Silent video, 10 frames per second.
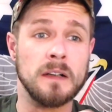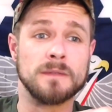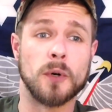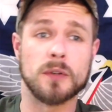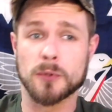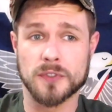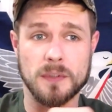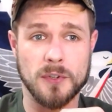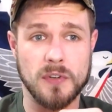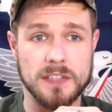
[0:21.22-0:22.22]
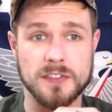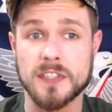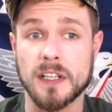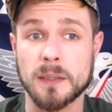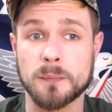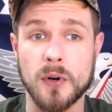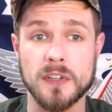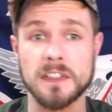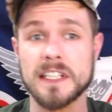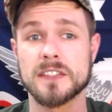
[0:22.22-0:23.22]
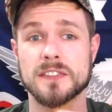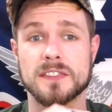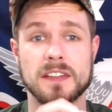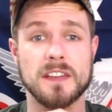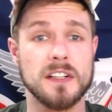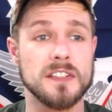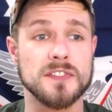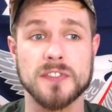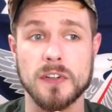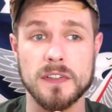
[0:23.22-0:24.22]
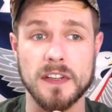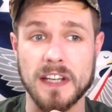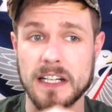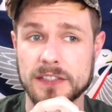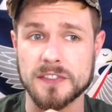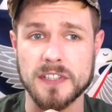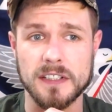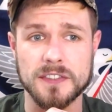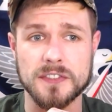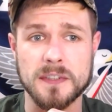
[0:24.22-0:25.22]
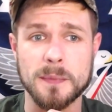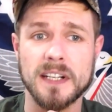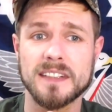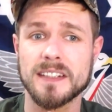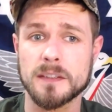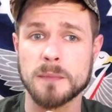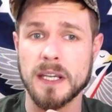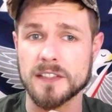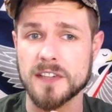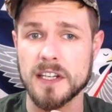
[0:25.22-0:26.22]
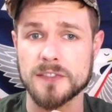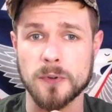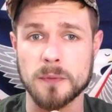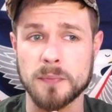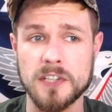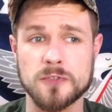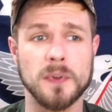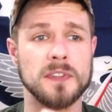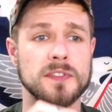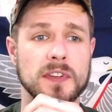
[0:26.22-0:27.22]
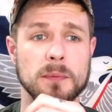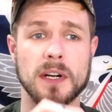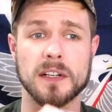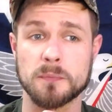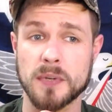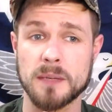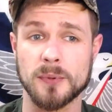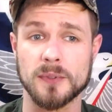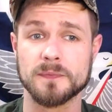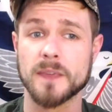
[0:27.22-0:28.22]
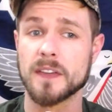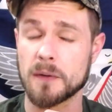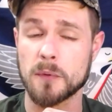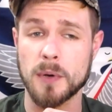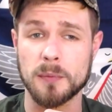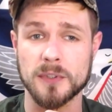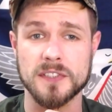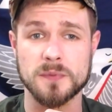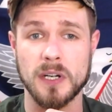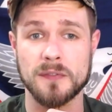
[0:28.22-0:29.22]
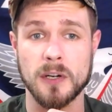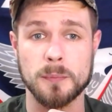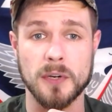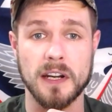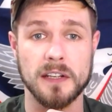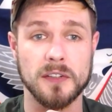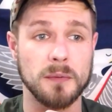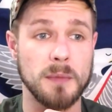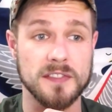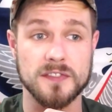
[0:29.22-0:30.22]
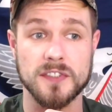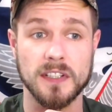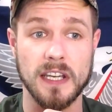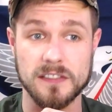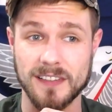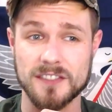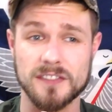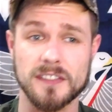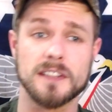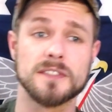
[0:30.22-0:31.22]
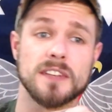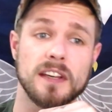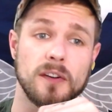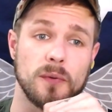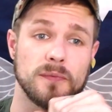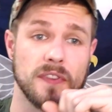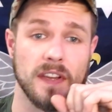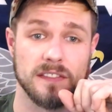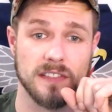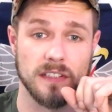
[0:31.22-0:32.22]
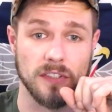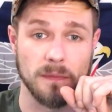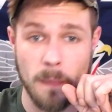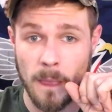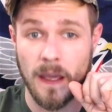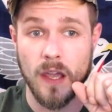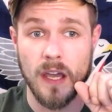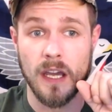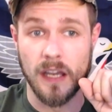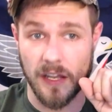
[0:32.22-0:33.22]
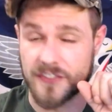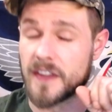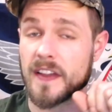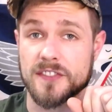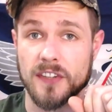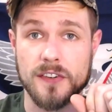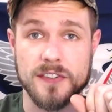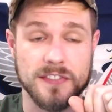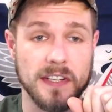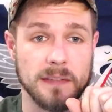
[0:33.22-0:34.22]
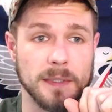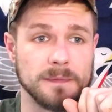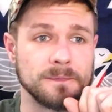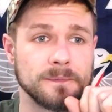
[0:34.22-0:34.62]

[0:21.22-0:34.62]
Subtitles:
Vulnerable Democrats are telling party leaders that they are concerned that the House Intelligence Committee didn't make its case for impeachment to the American people, and that Republicans will have the upper hand on messaging as legislators head home for Thanksgiving. I'd say that's an understatement.